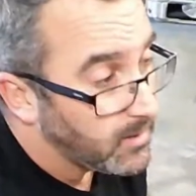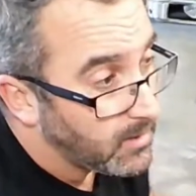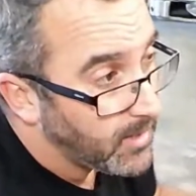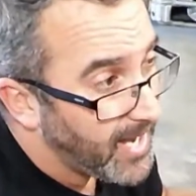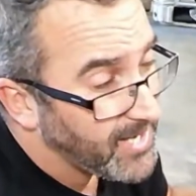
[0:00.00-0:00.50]

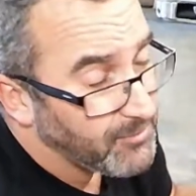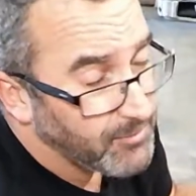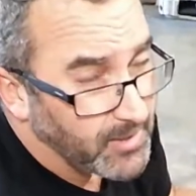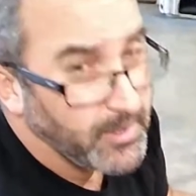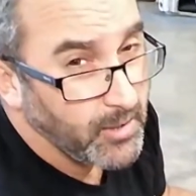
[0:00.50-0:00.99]
and you
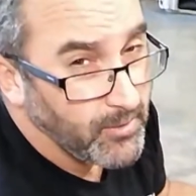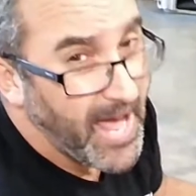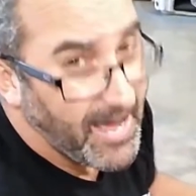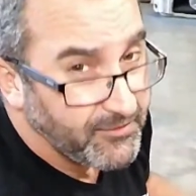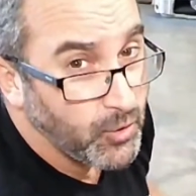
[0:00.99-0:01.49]
really don't
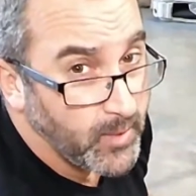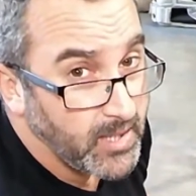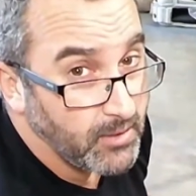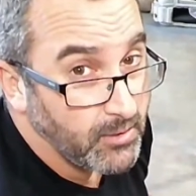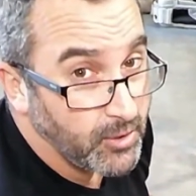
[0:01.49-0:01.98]
have to either.
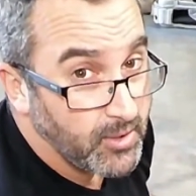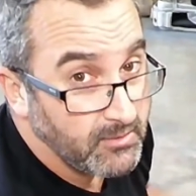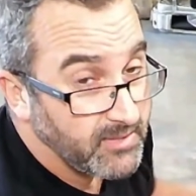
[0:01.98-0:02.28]
You can leave